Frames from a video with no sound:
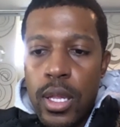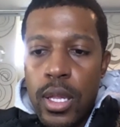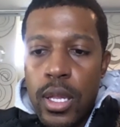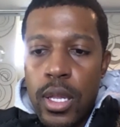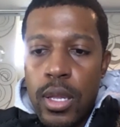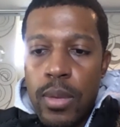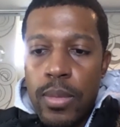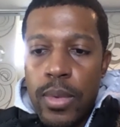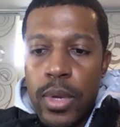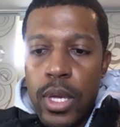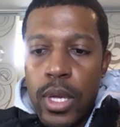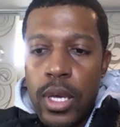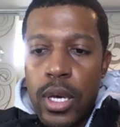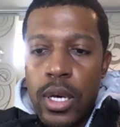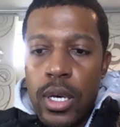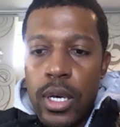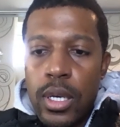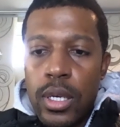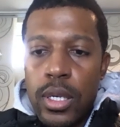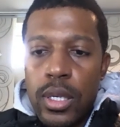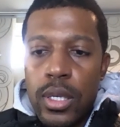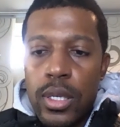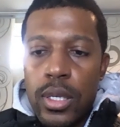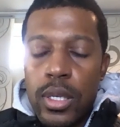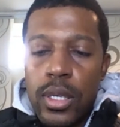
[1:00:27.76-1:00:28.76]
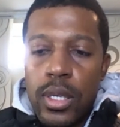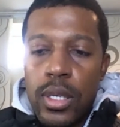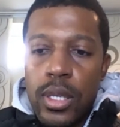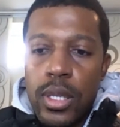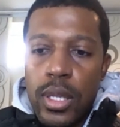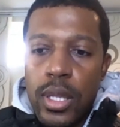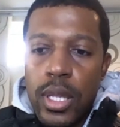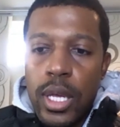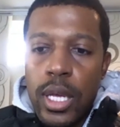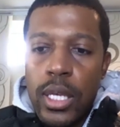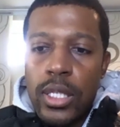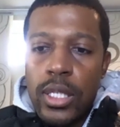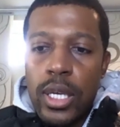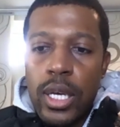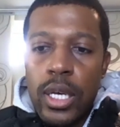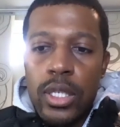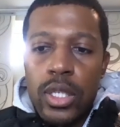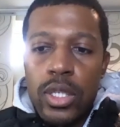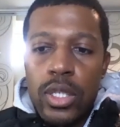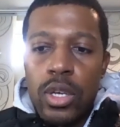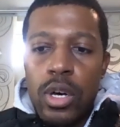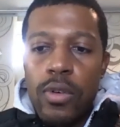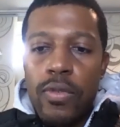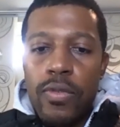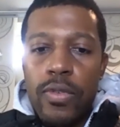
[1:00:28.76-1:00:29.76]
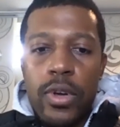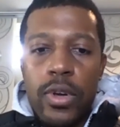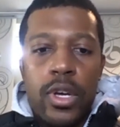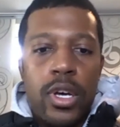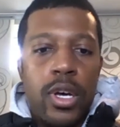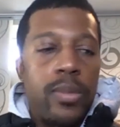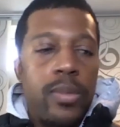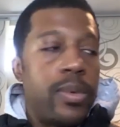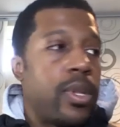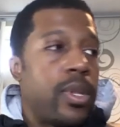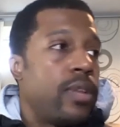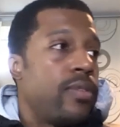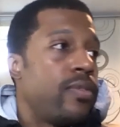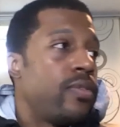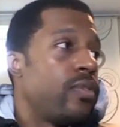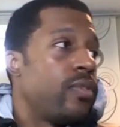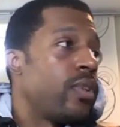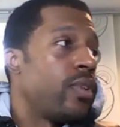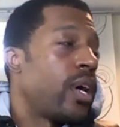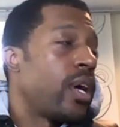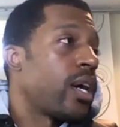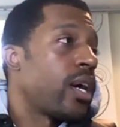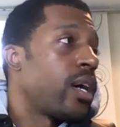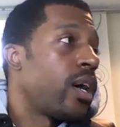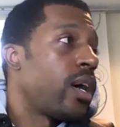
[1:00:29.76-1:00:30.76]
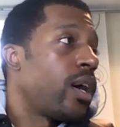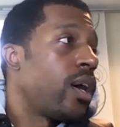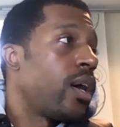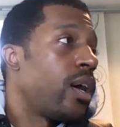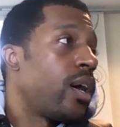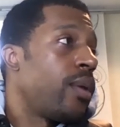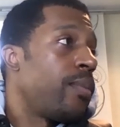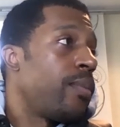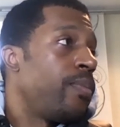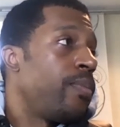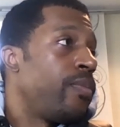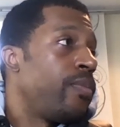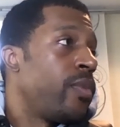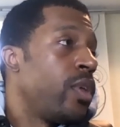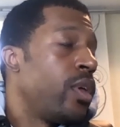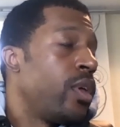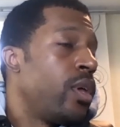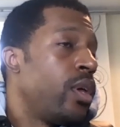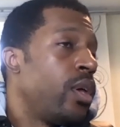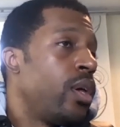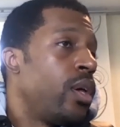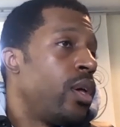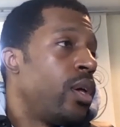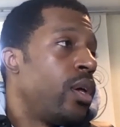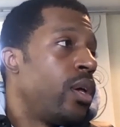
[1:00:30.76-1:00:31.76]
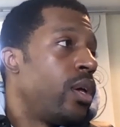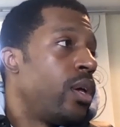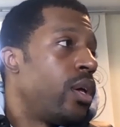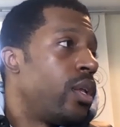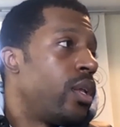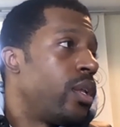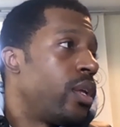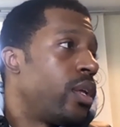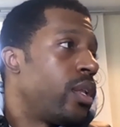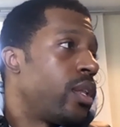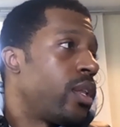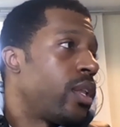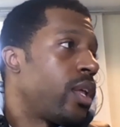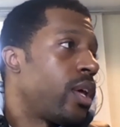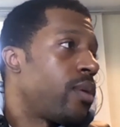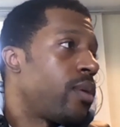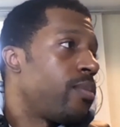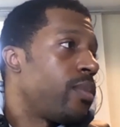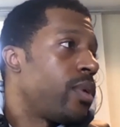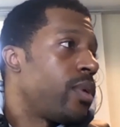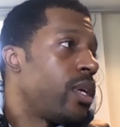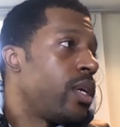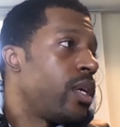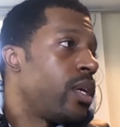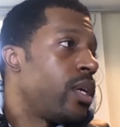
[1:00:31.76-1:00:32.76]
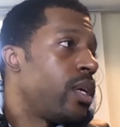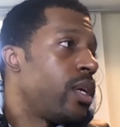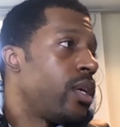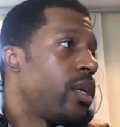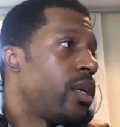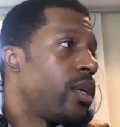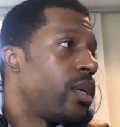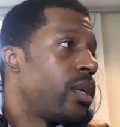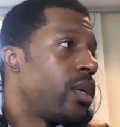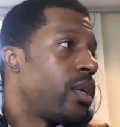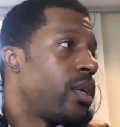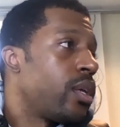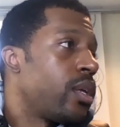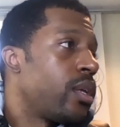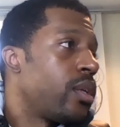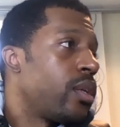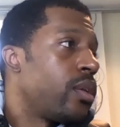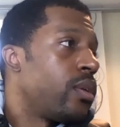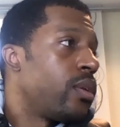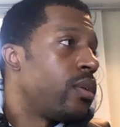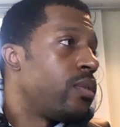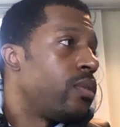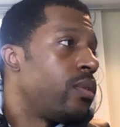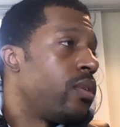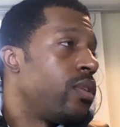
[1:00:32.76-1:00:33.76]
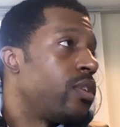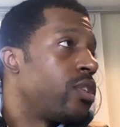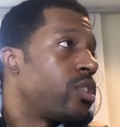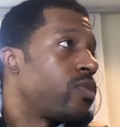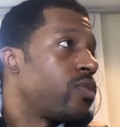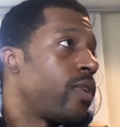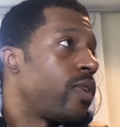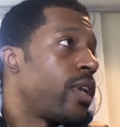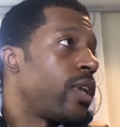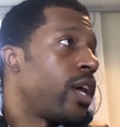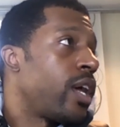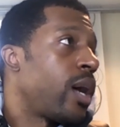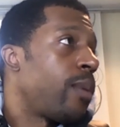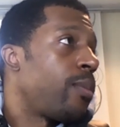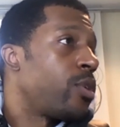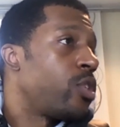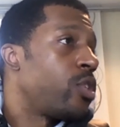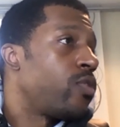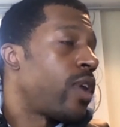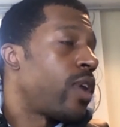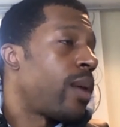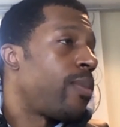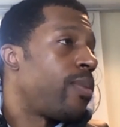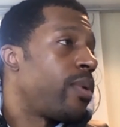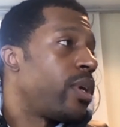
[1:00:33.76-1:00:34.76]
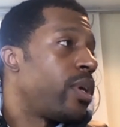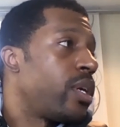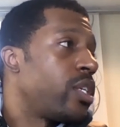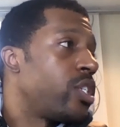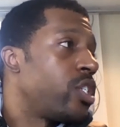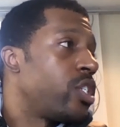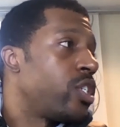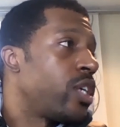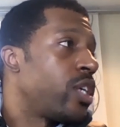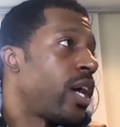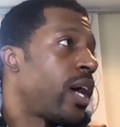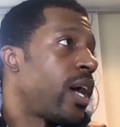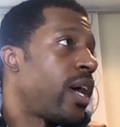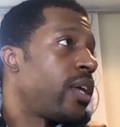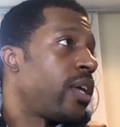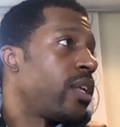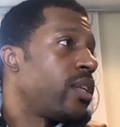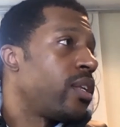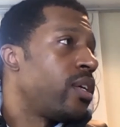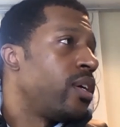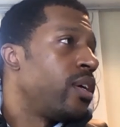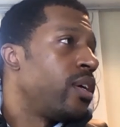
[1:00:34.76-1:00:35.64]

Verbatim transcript: Let me. Uh, that's our software company info.com, and then let me do this right now. I'm gonna drop it in the chat